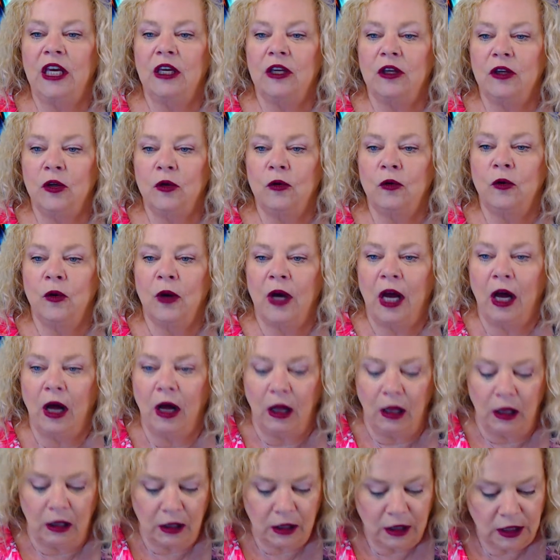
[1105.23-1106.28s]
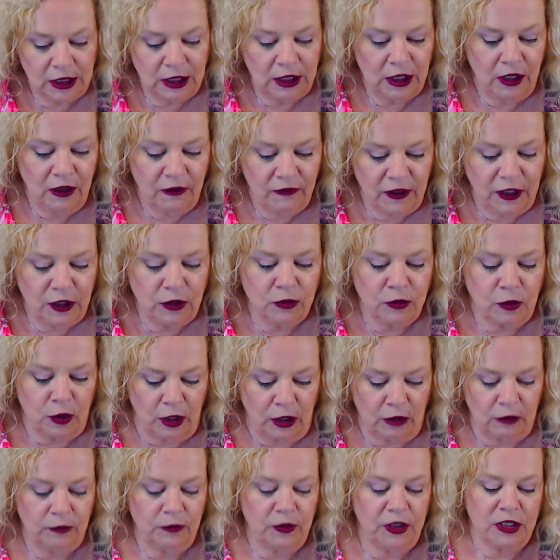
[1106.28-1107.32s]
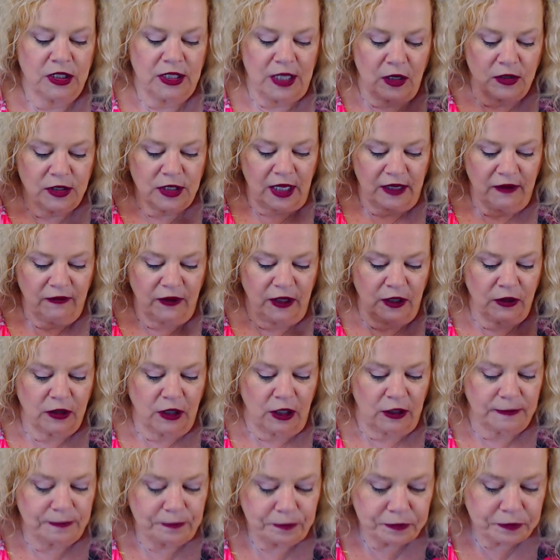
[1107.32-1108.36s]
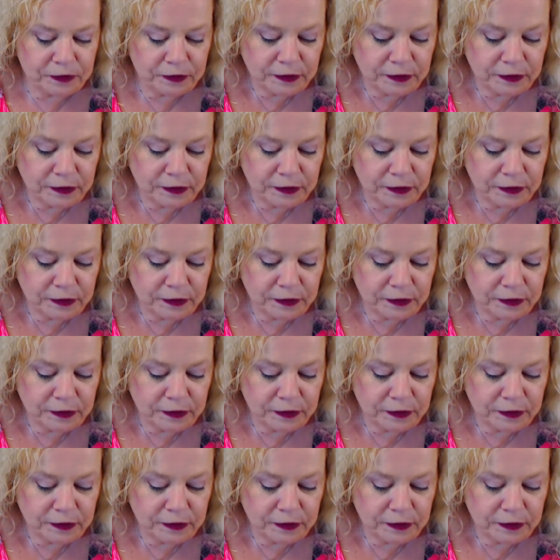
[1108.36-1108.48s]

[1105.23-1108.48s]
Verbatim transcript: U Hall. Vehicle. It sounds like vehicle.